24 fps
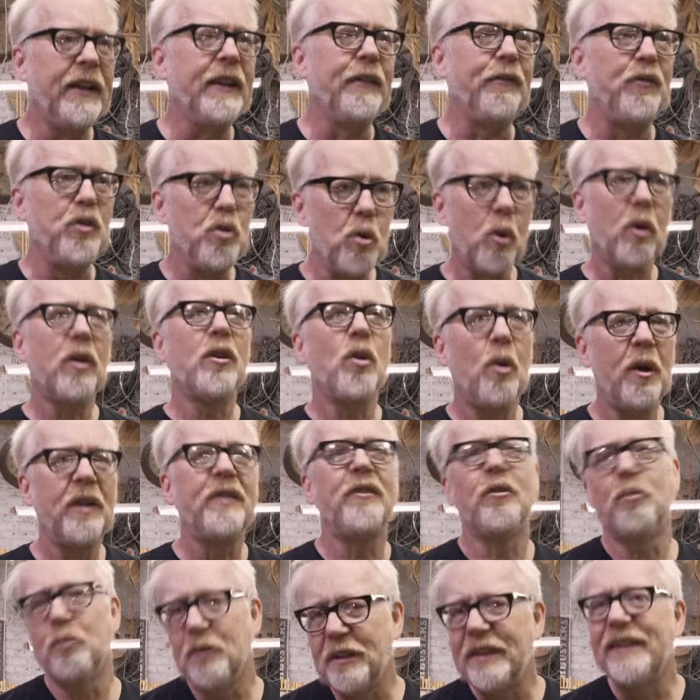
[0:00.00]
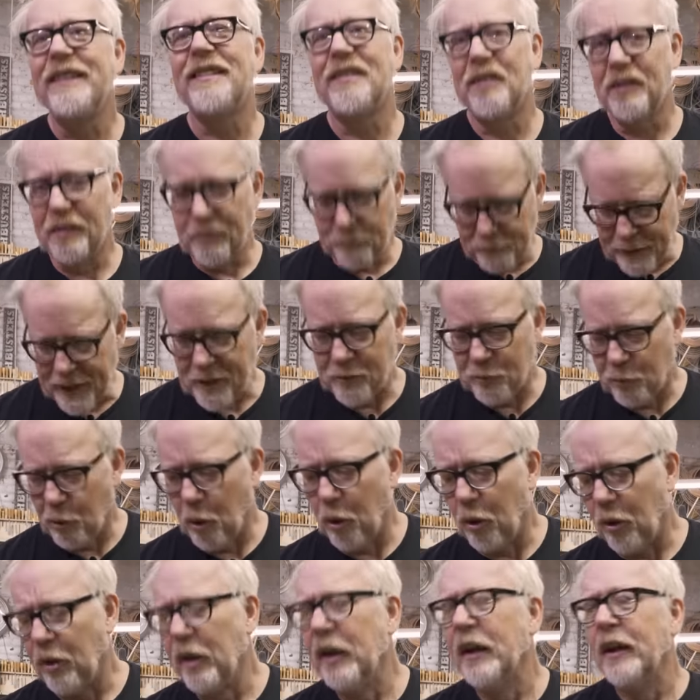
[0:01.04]
If you are going to release a
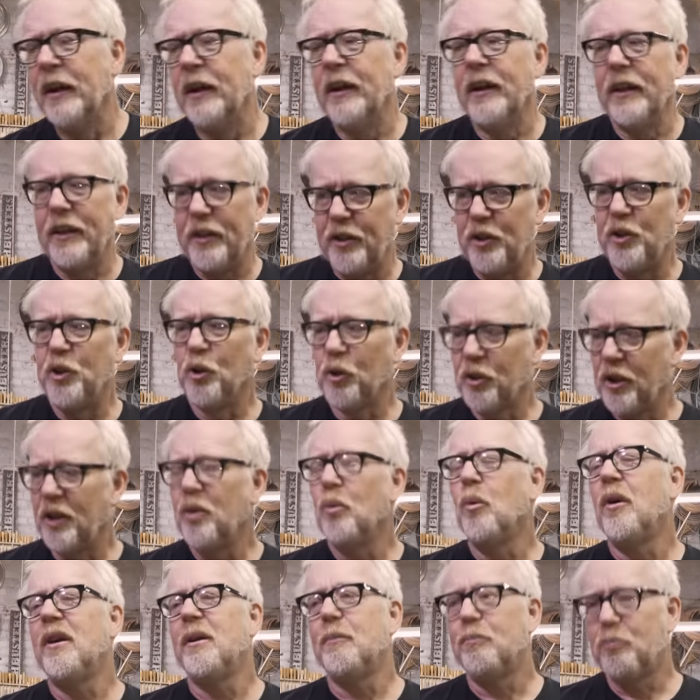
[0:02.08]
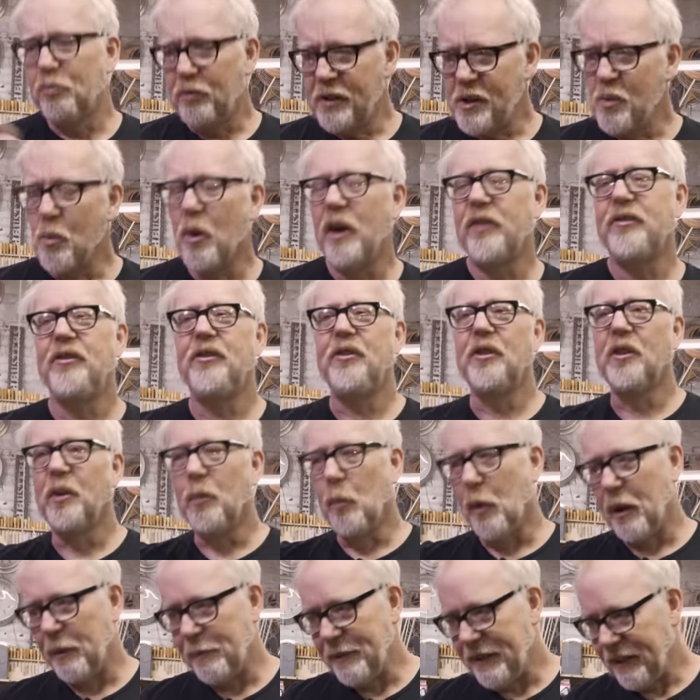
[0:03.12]
bedroll, you're going to want to pre-wash it. You're going
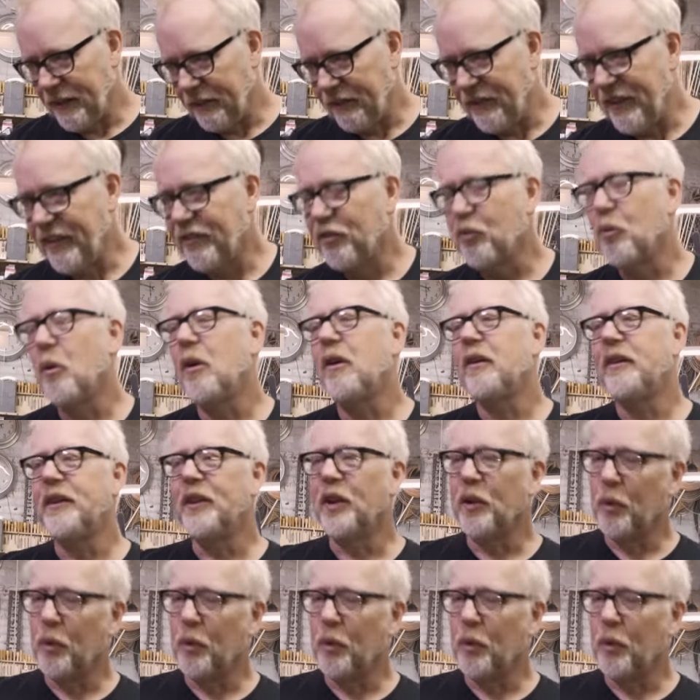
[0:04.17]
to want to be of this quality.